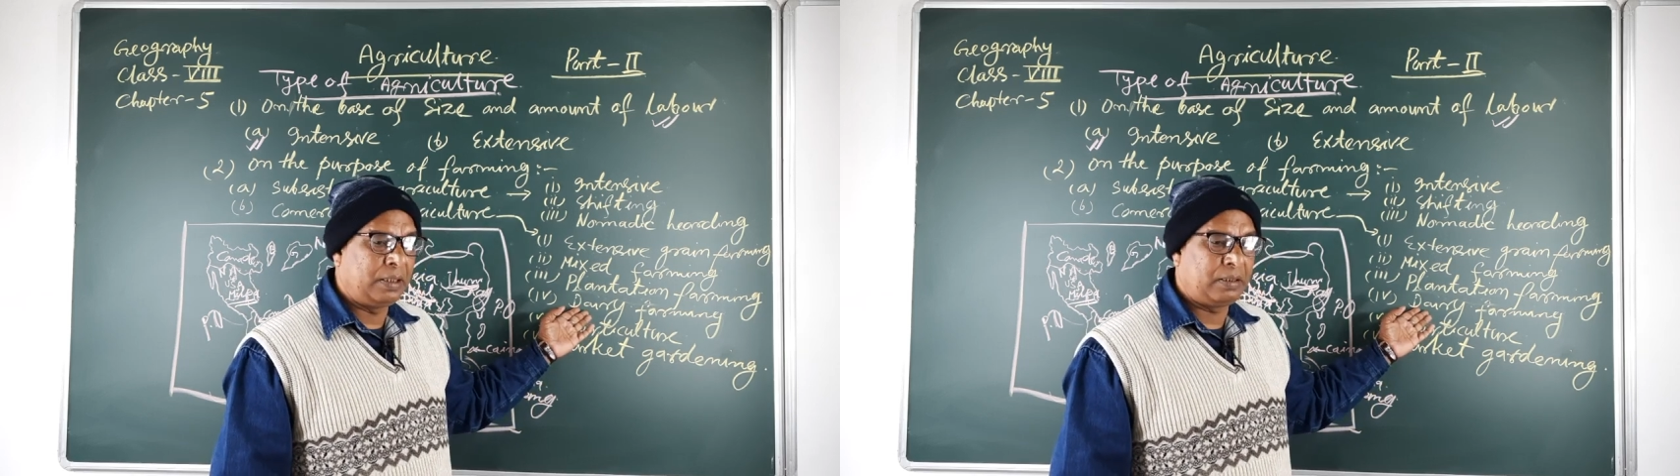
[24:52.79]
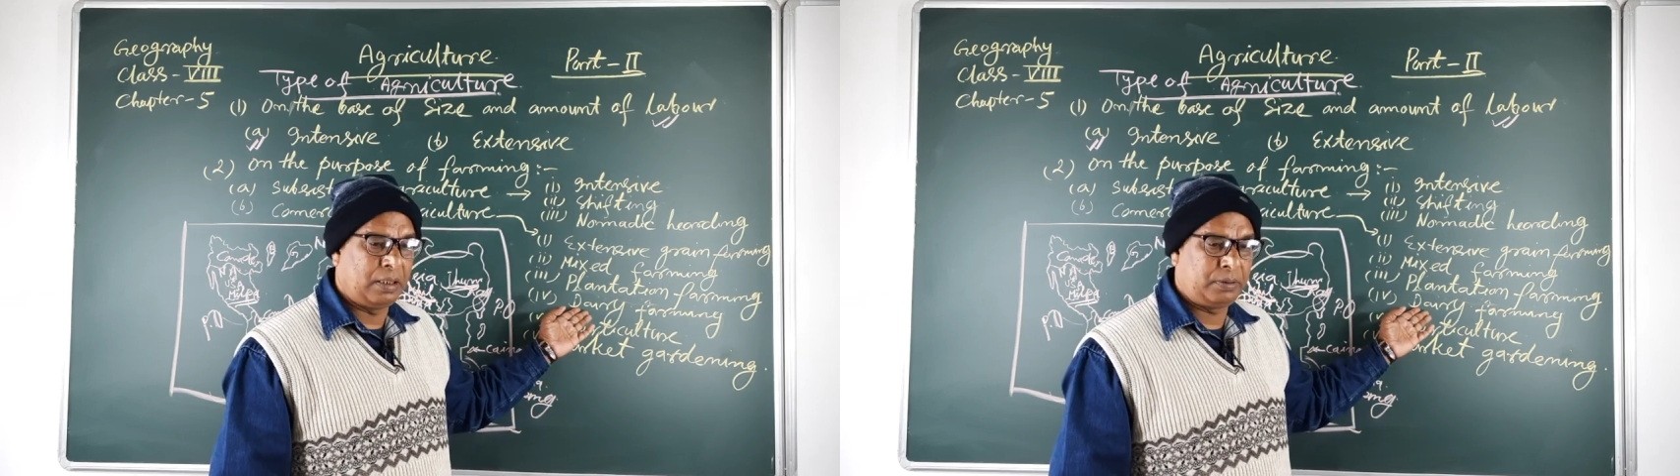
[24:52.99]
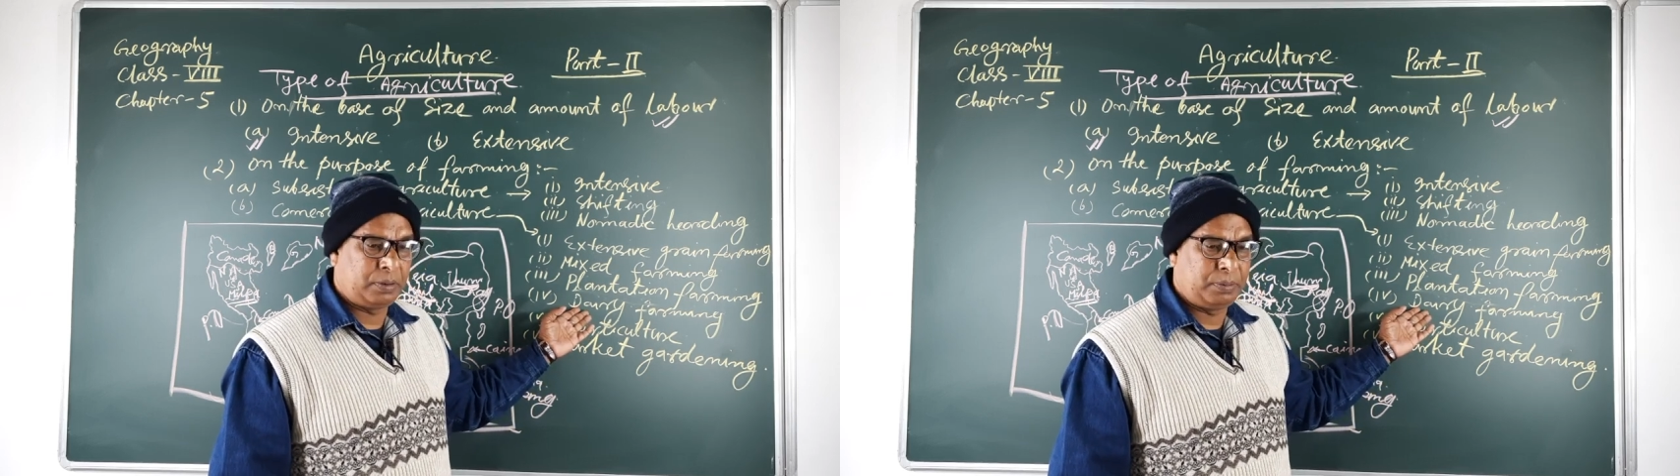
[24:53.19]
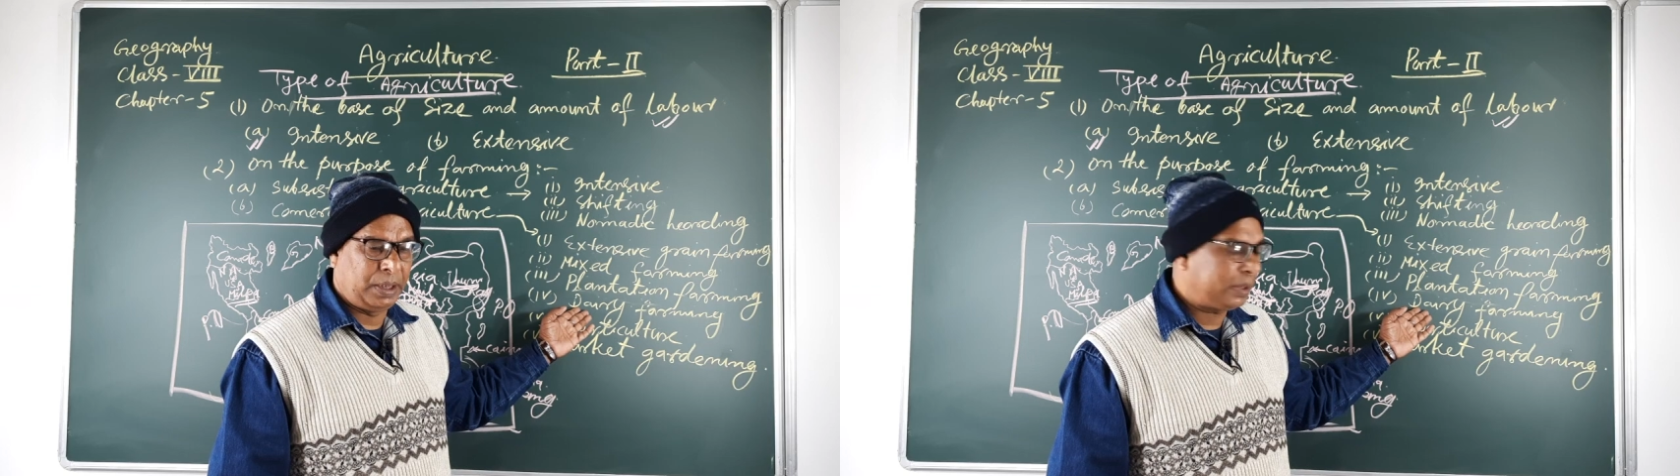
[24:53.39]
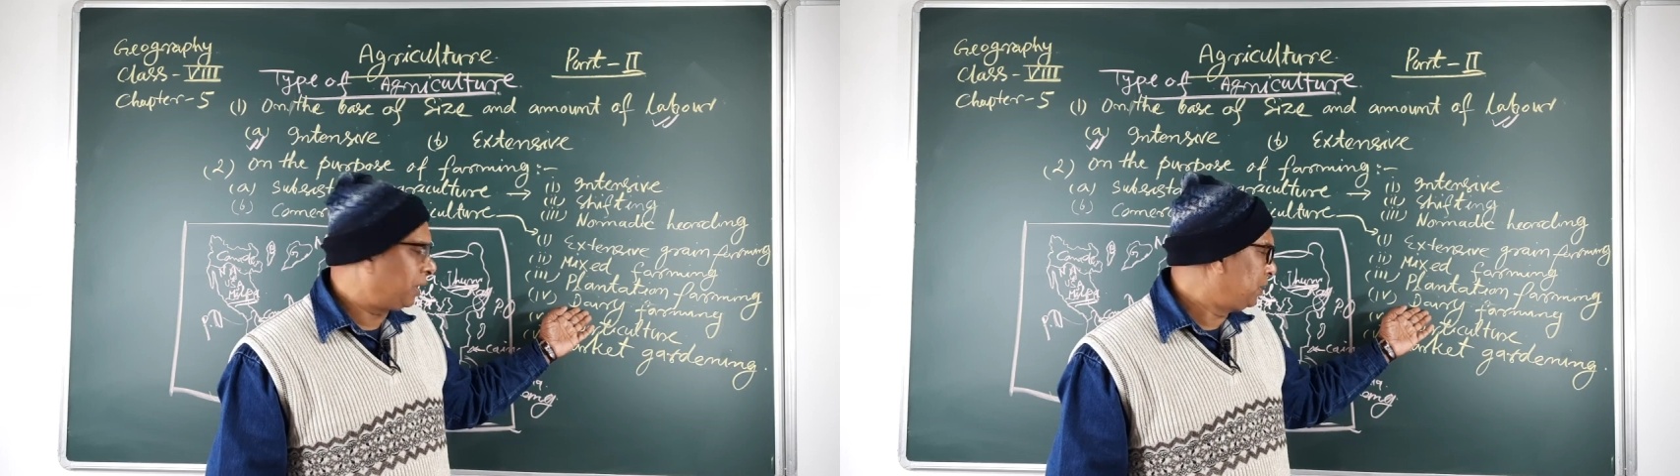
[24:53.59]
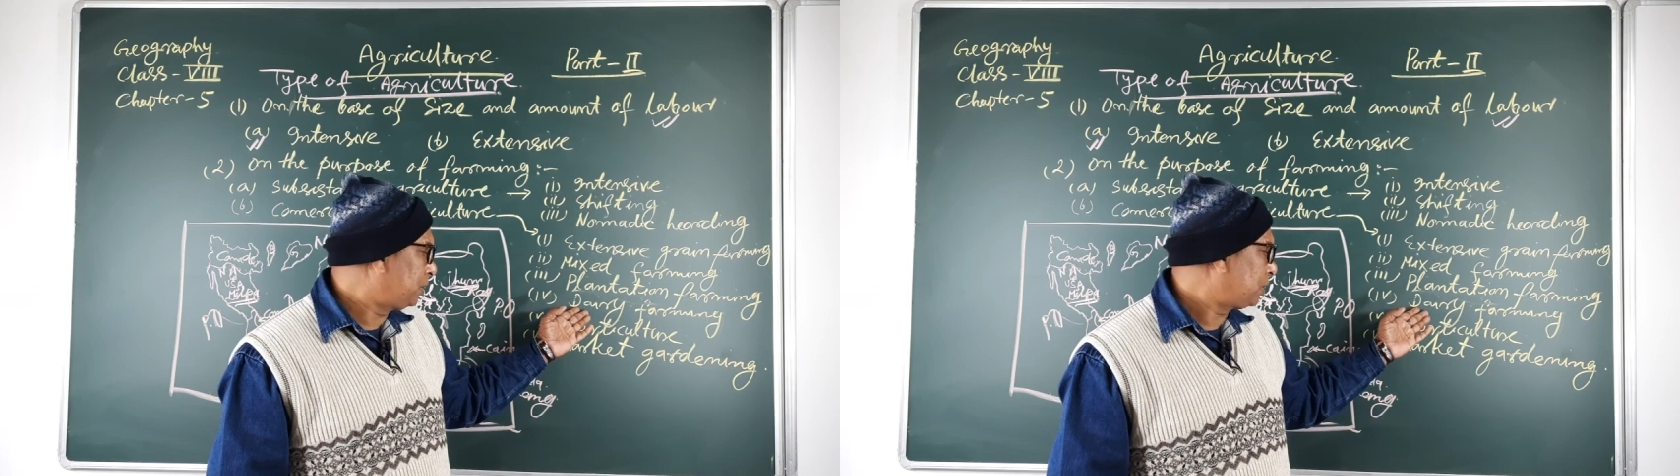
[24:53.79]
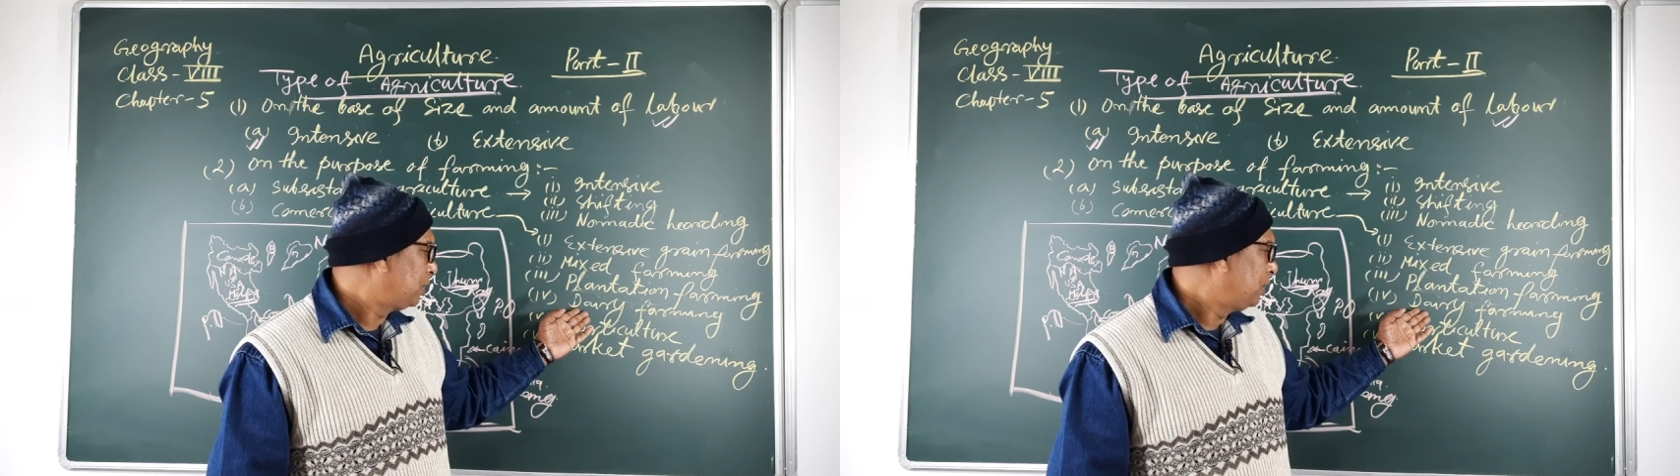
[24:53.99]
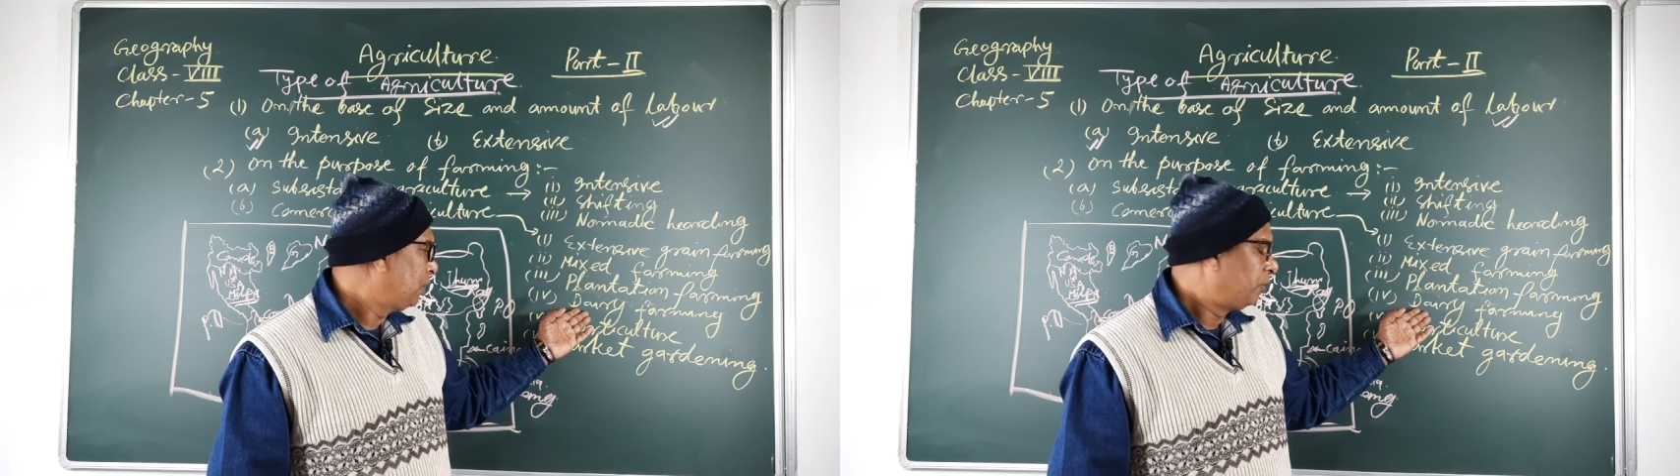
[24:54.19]
cultivations
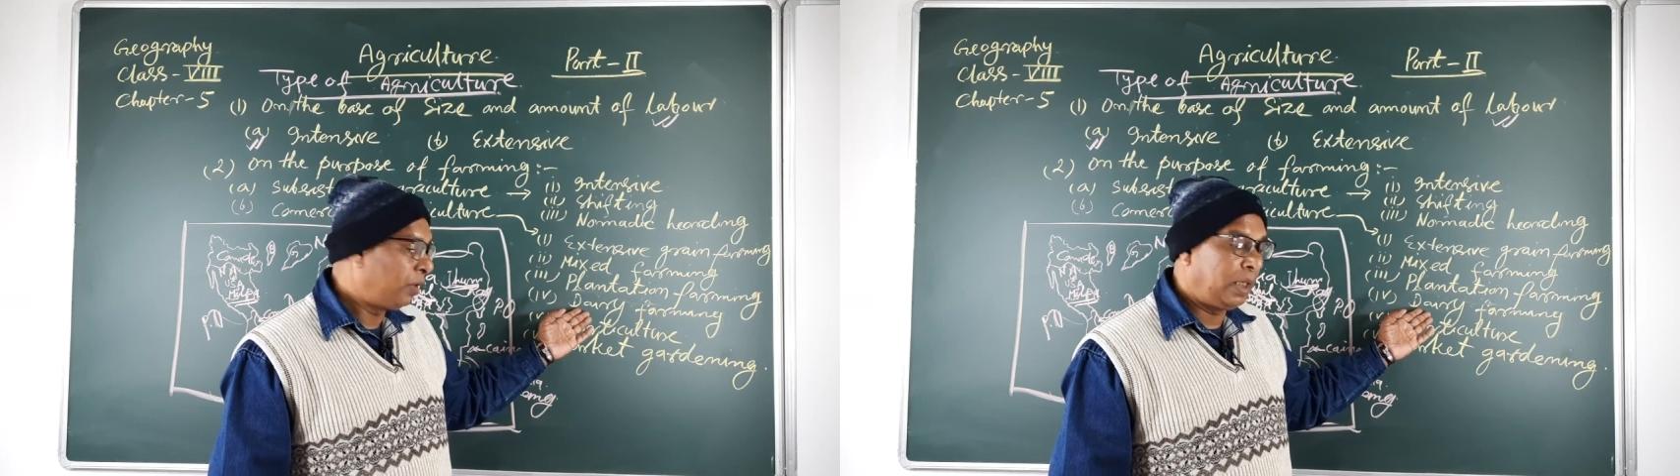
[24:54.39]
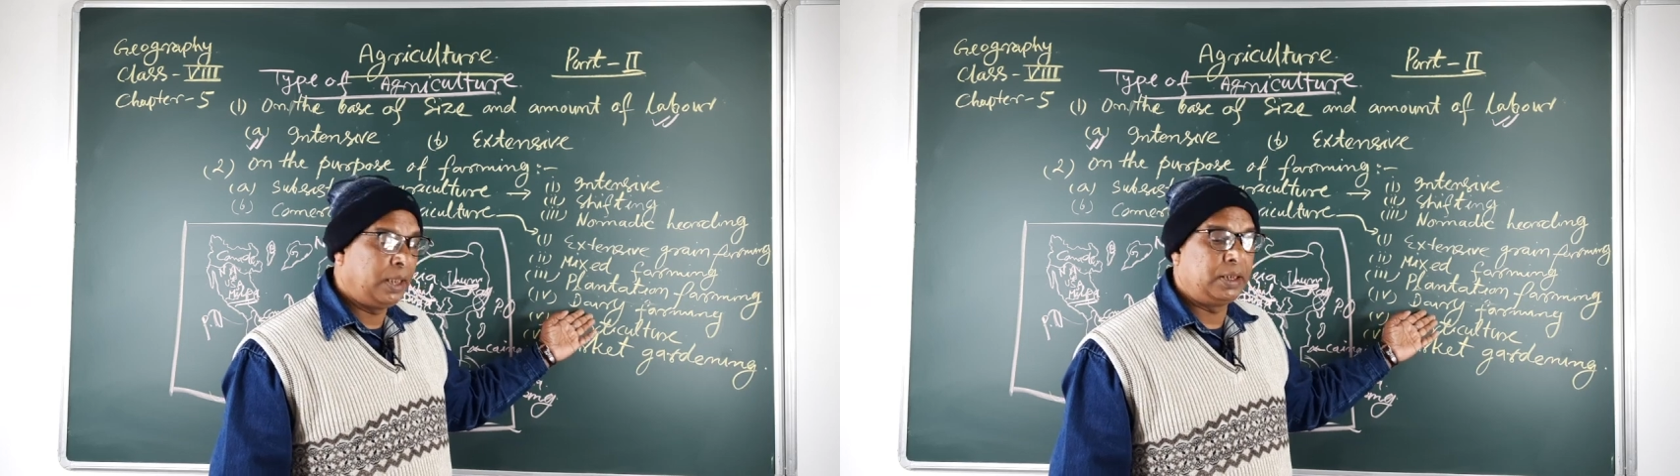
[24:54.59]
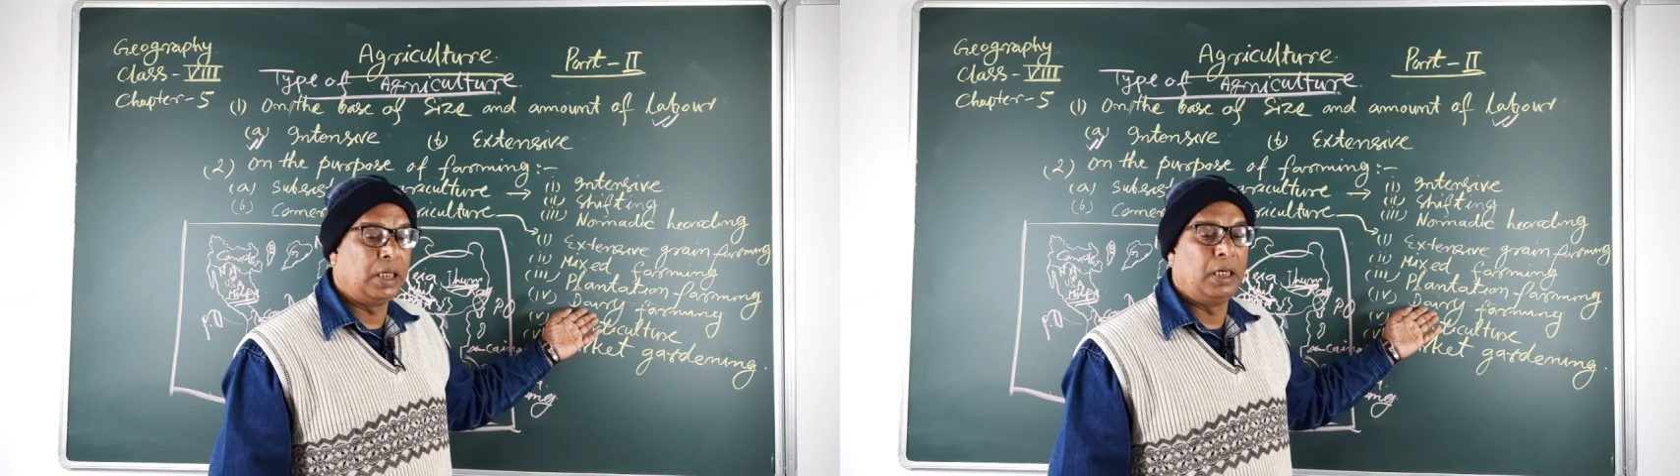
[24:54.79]
and